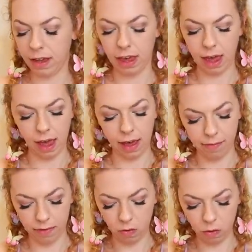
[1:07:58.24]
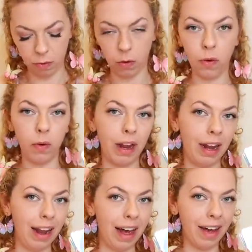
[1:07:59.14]
Yeah, vulnerable,
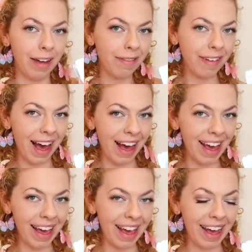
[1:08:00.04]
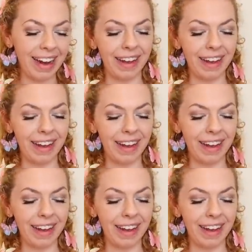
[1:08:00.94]
love. Hi, I